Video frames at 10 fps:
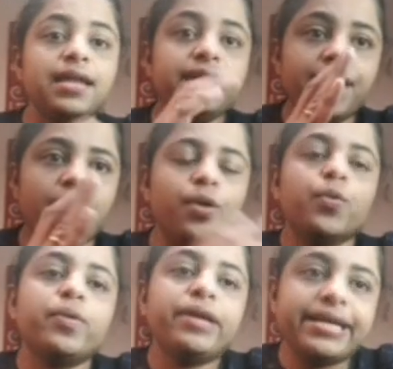
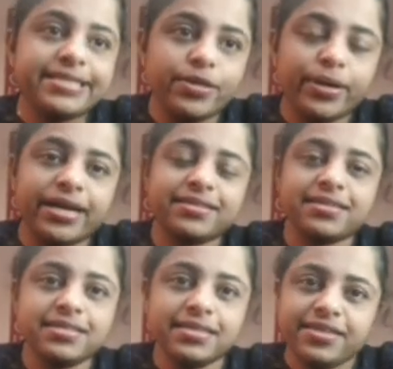Now, let's look at
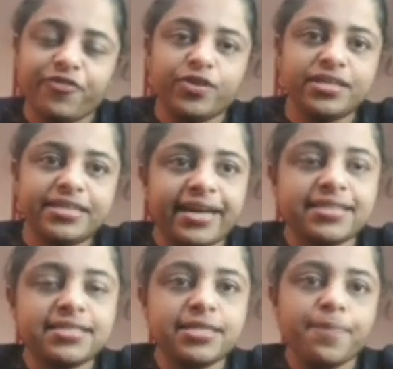the different
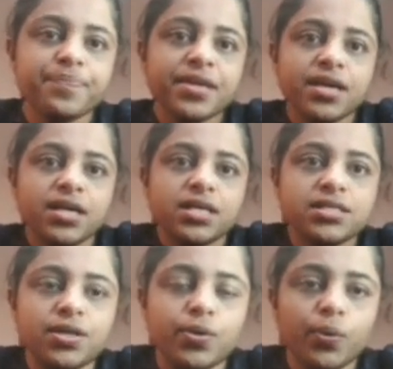text.
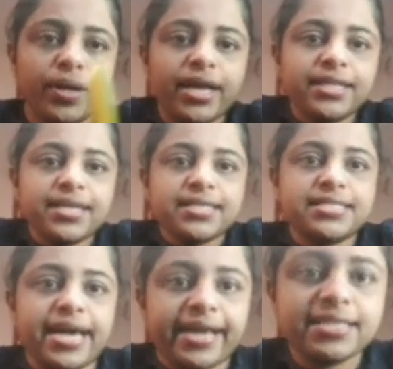So, in this
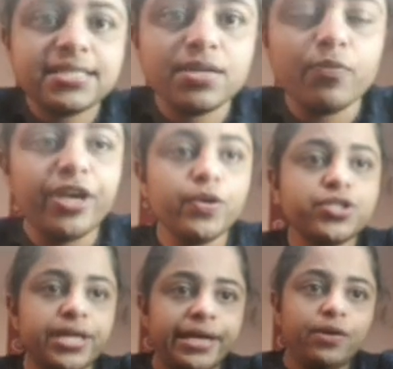text, we
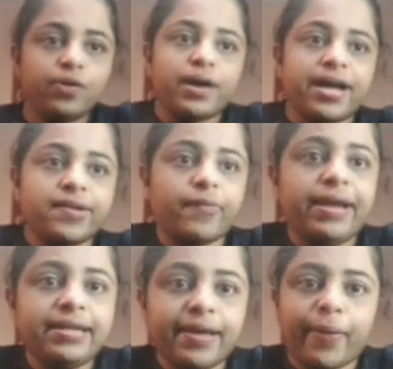usually go and
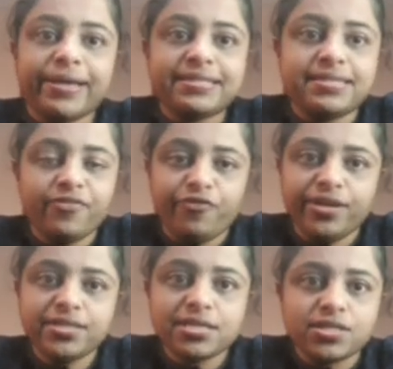read the question
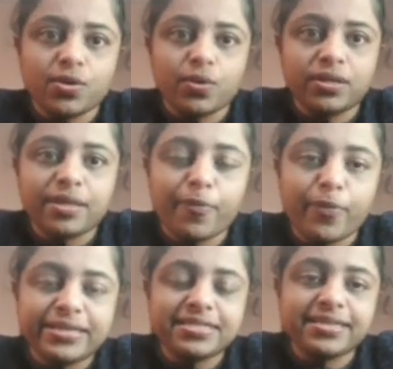first. So, in the
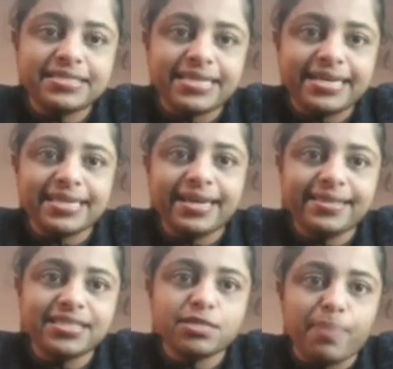question, it says, in
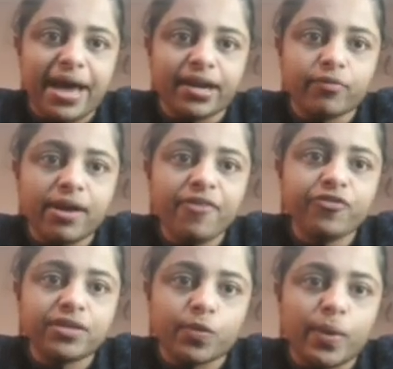this paragraph,
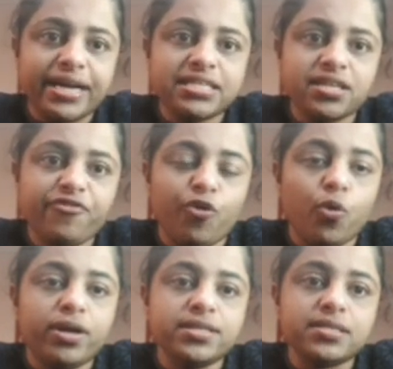the writer
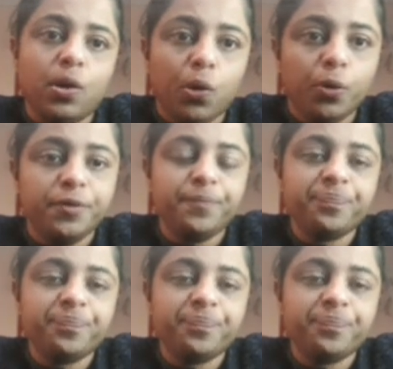focus on.